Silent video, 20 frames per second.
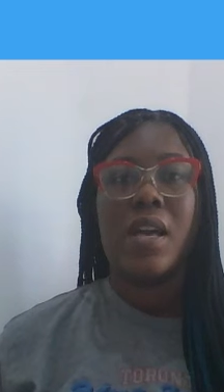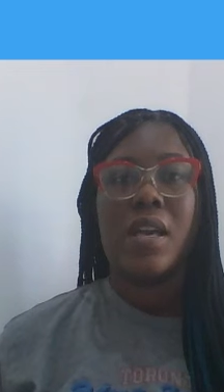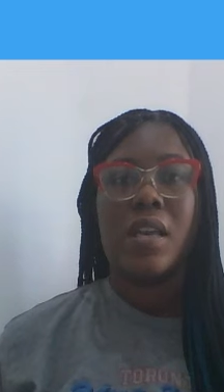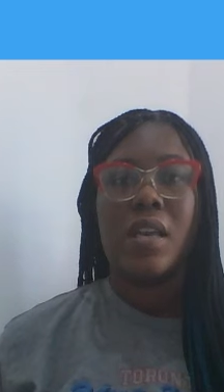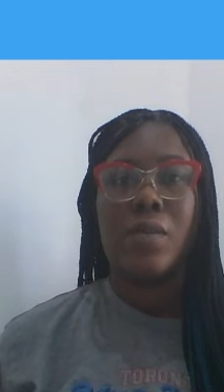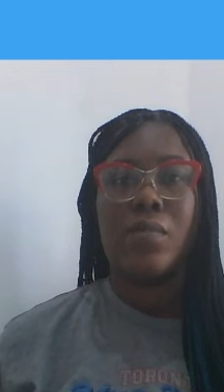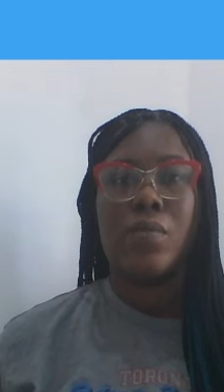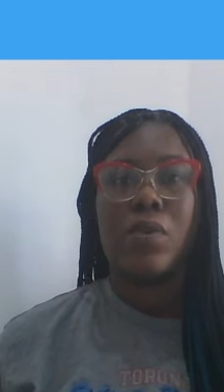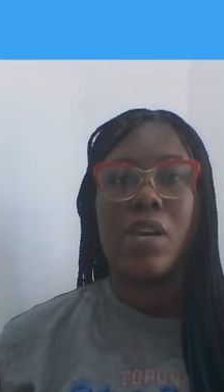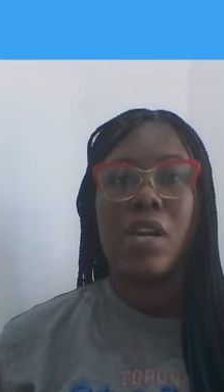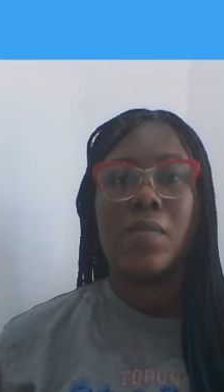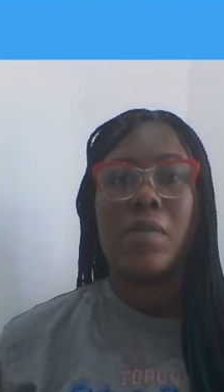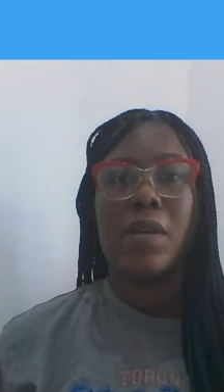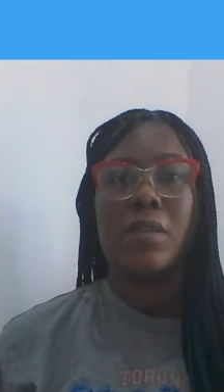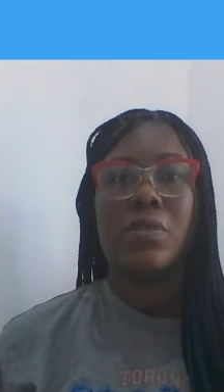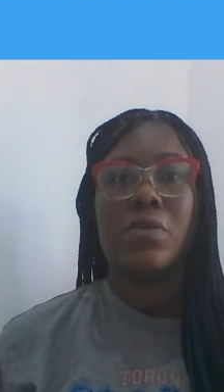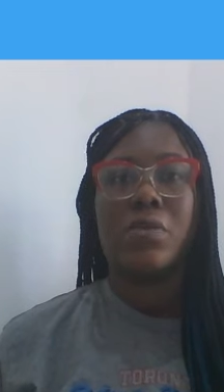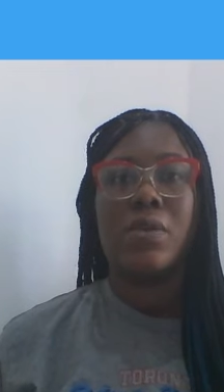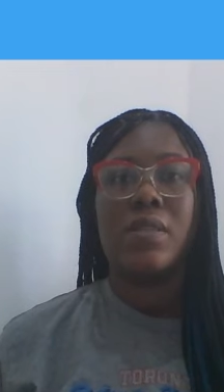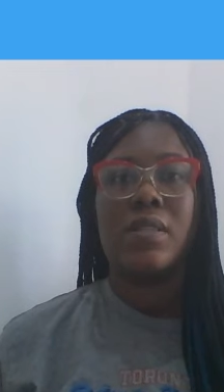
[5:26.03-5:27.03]
Ye born
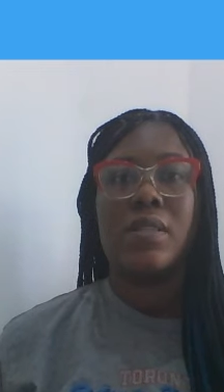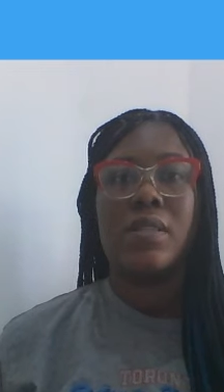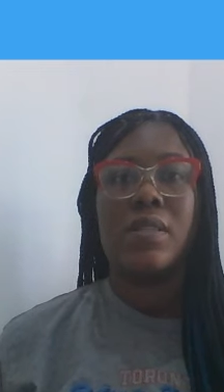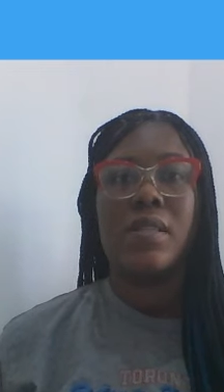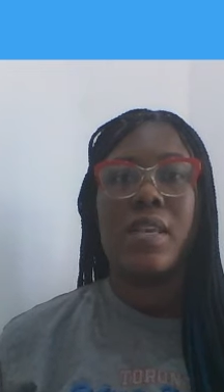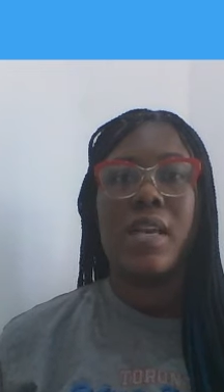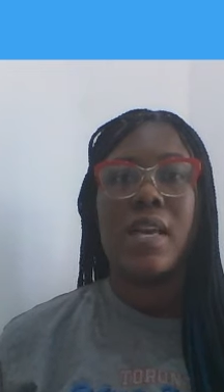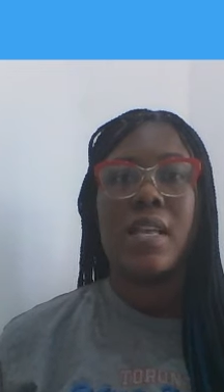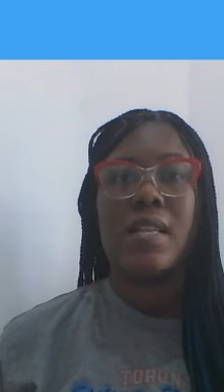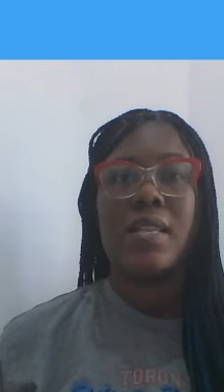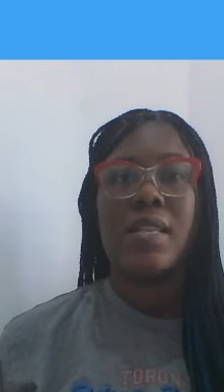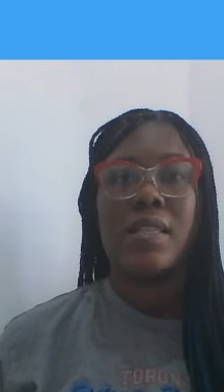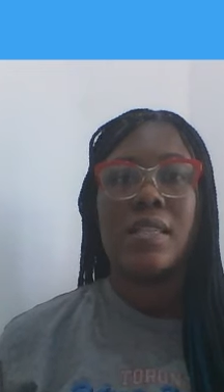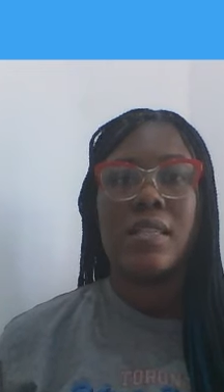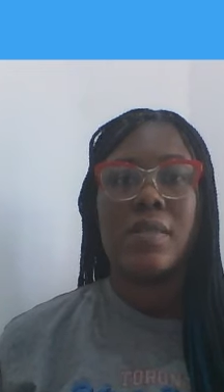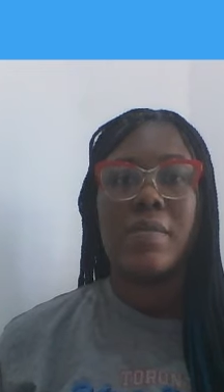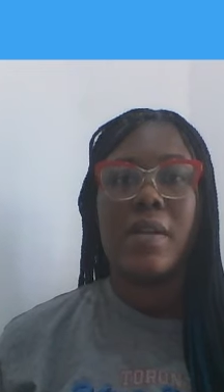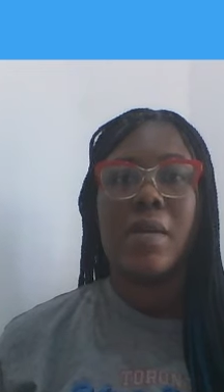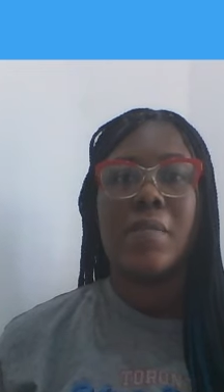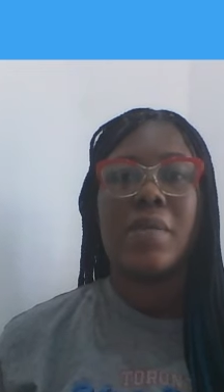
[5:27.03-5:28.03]
about so in see, and yes,
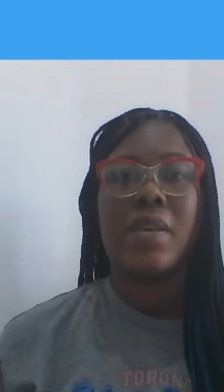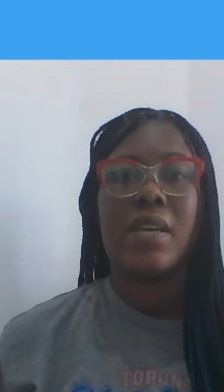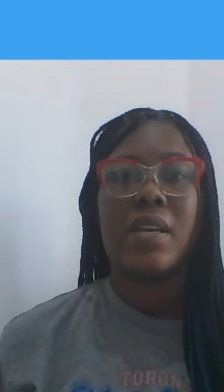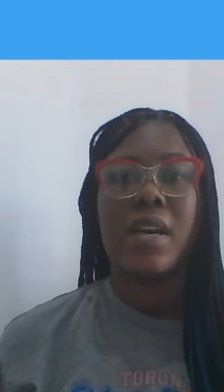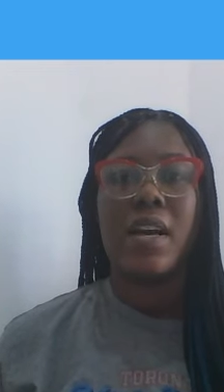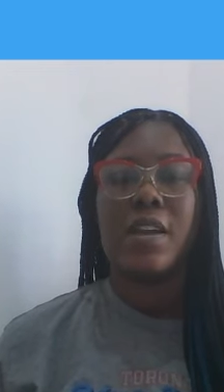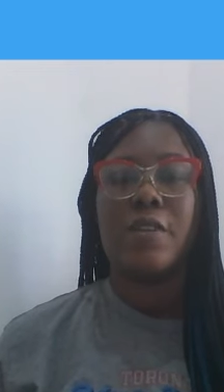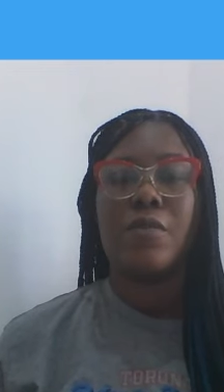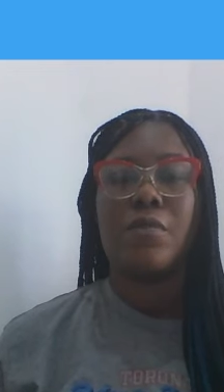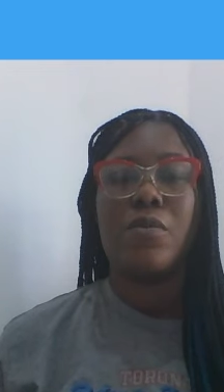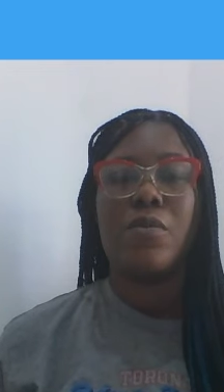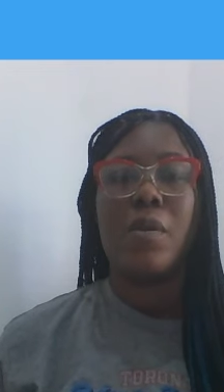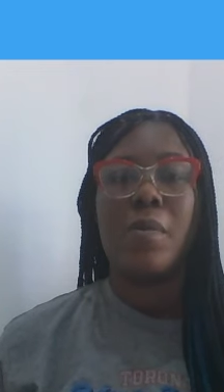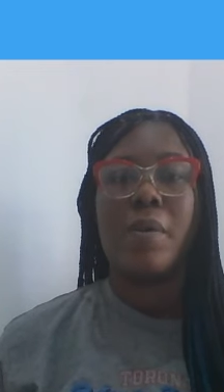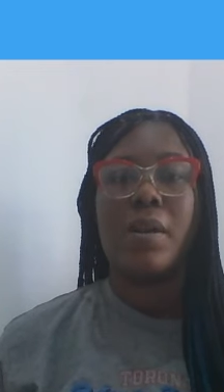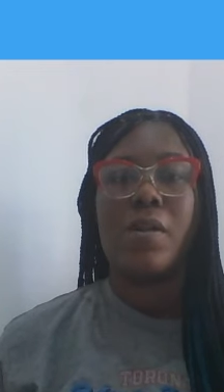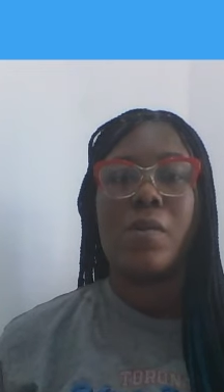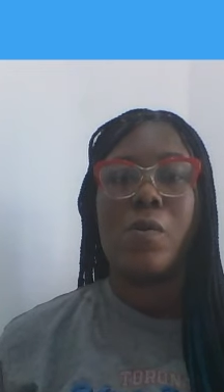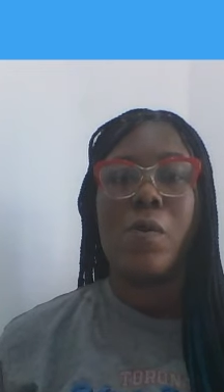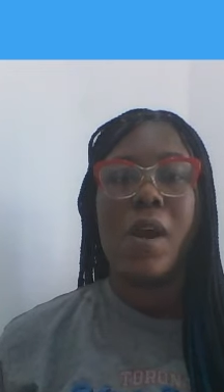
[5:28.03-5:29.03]
mammy, can of mobile
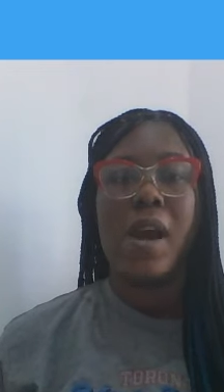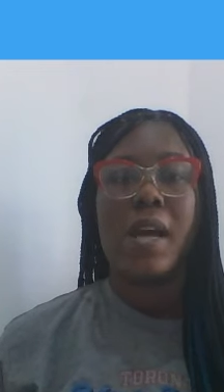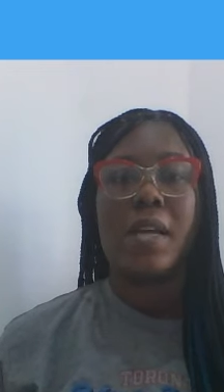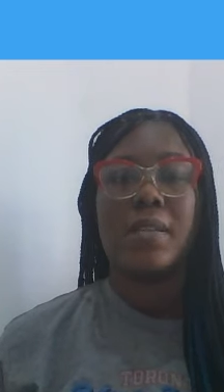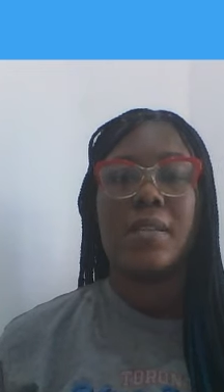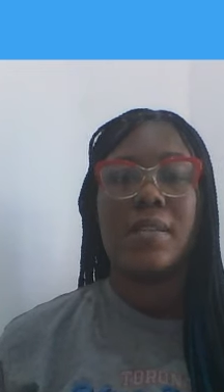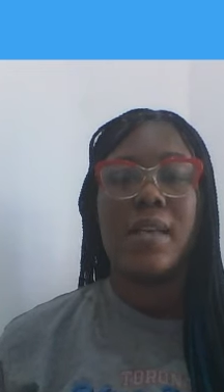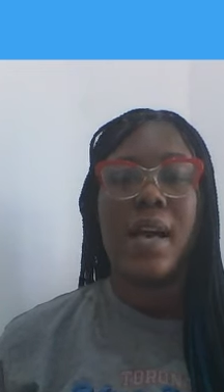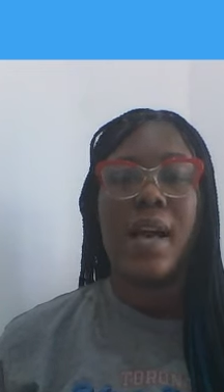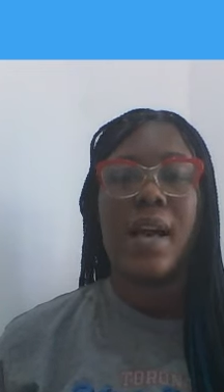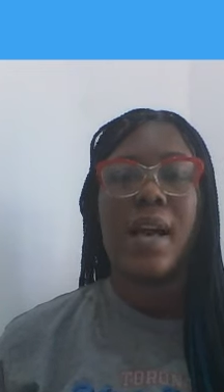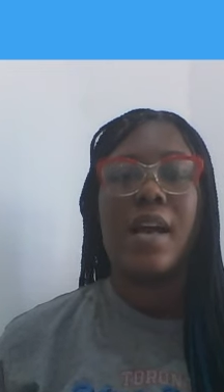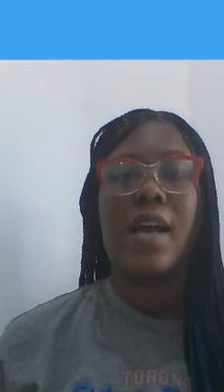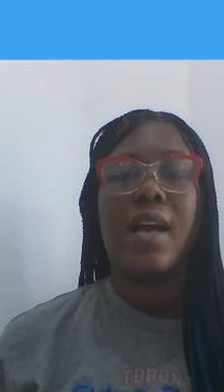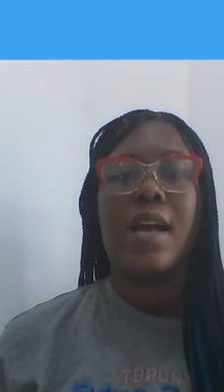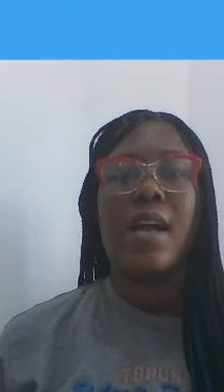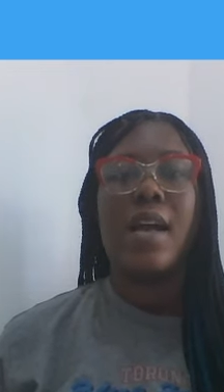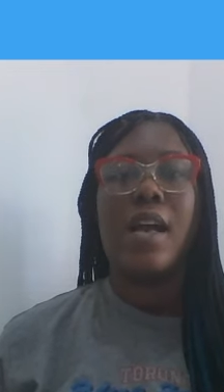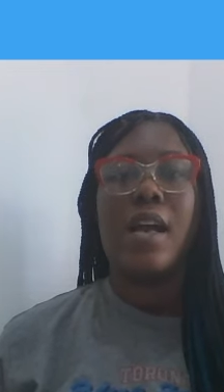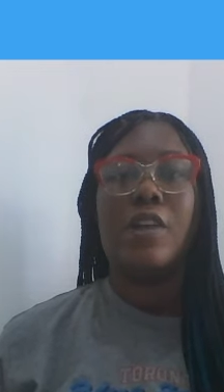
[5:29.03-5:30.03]
money was a
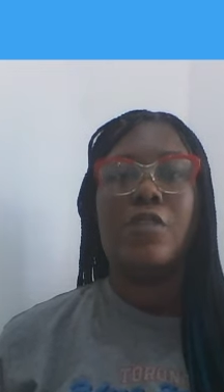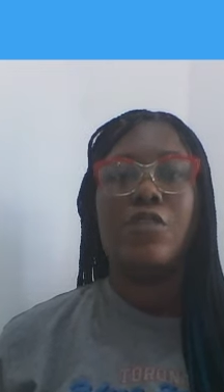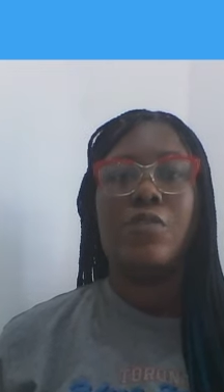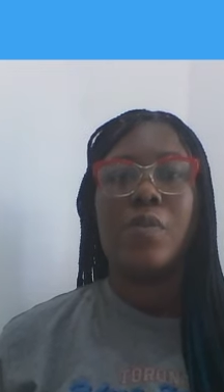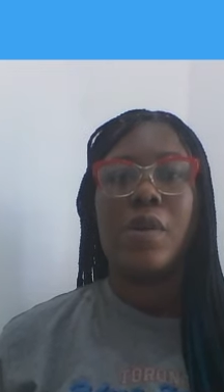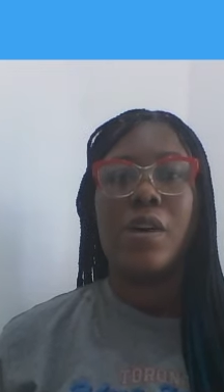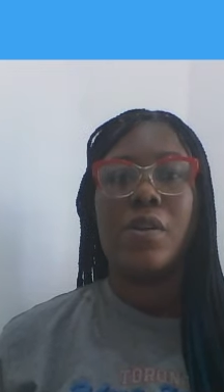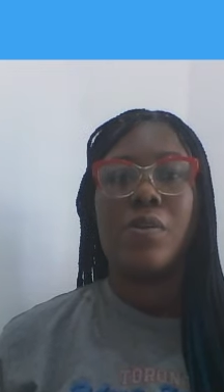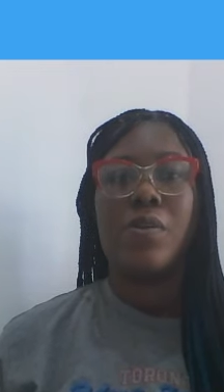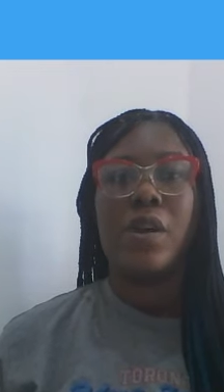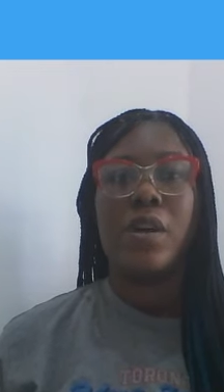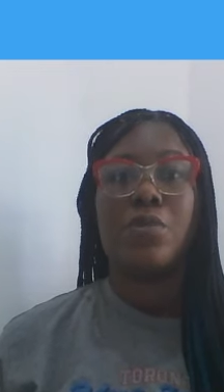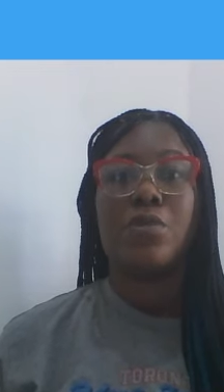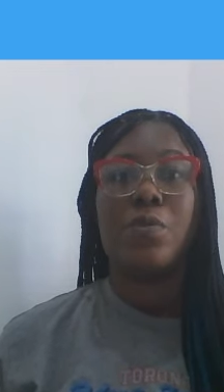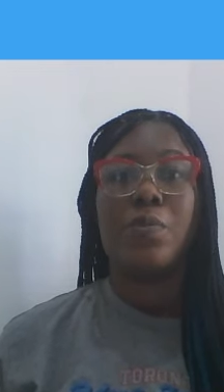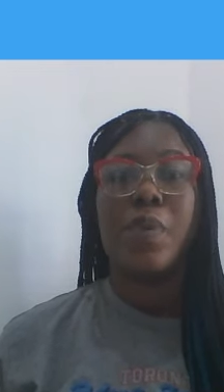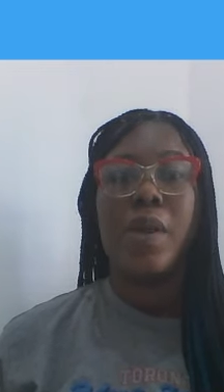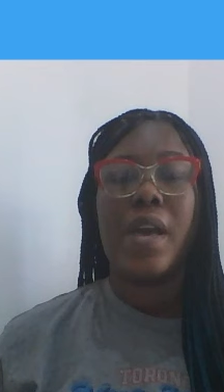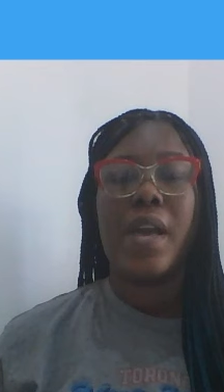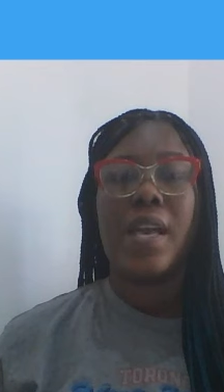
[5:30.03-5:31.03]
jumano a
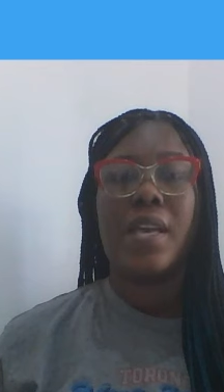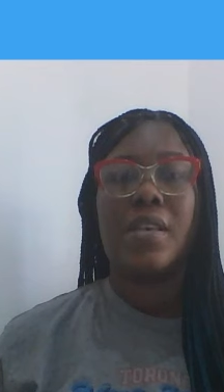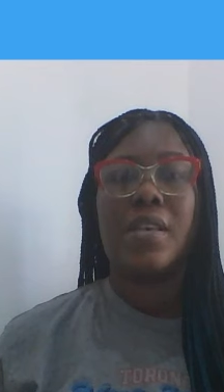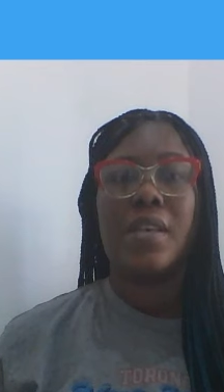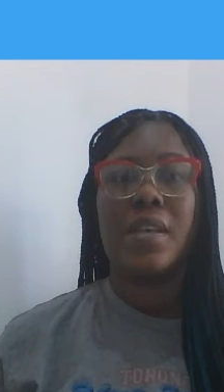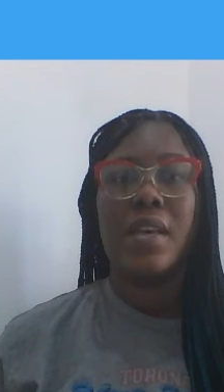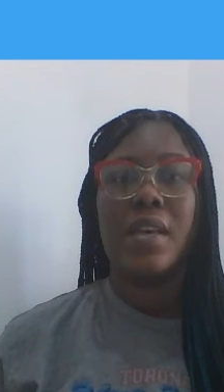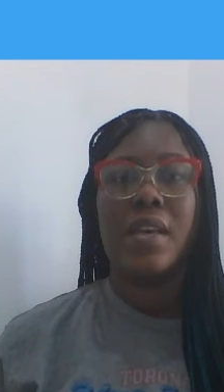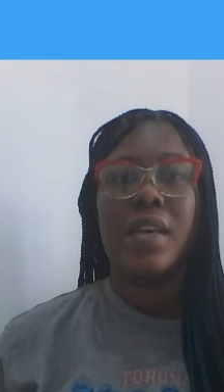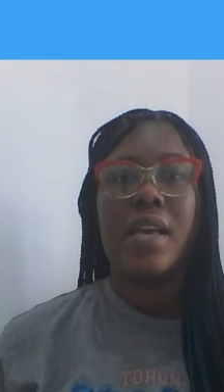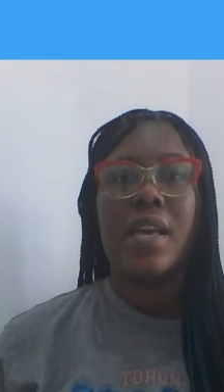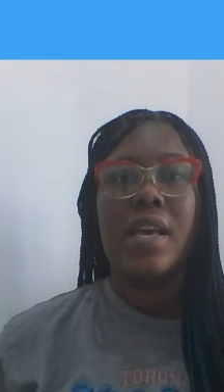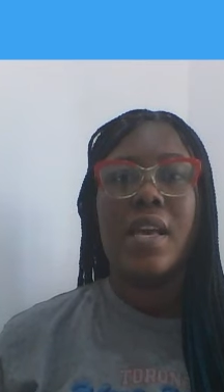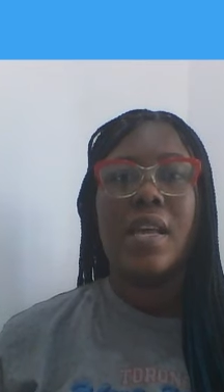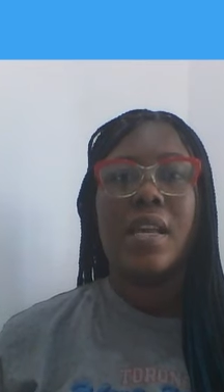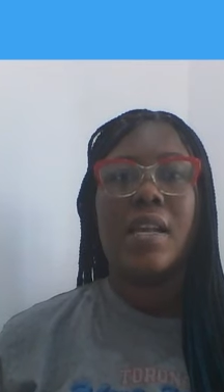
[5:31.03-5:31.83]
super ye.